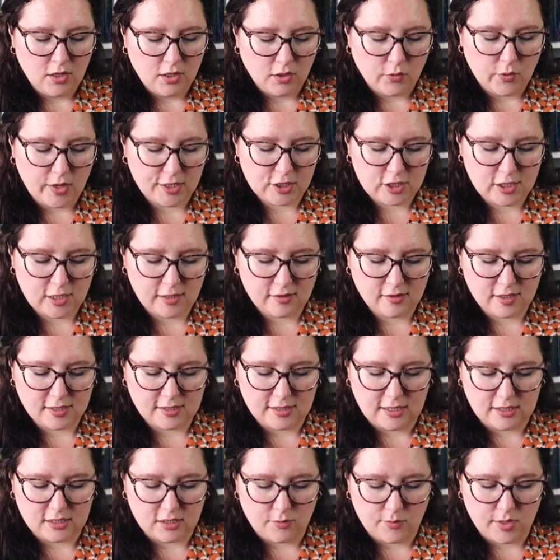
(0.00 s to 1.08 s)
questioning the
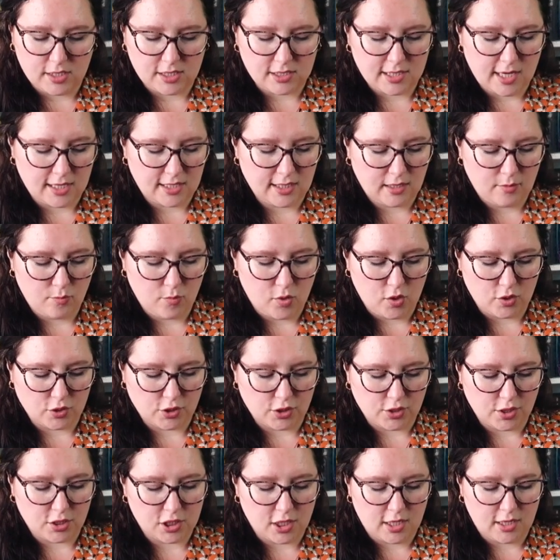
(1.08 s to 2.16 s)
system and setting in motion
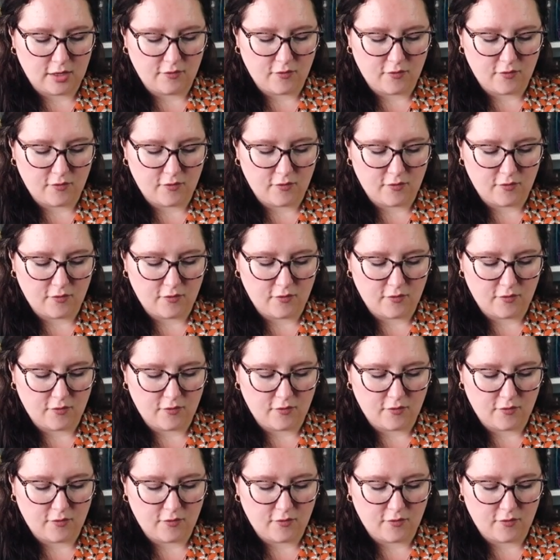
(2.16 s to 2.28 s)
a chain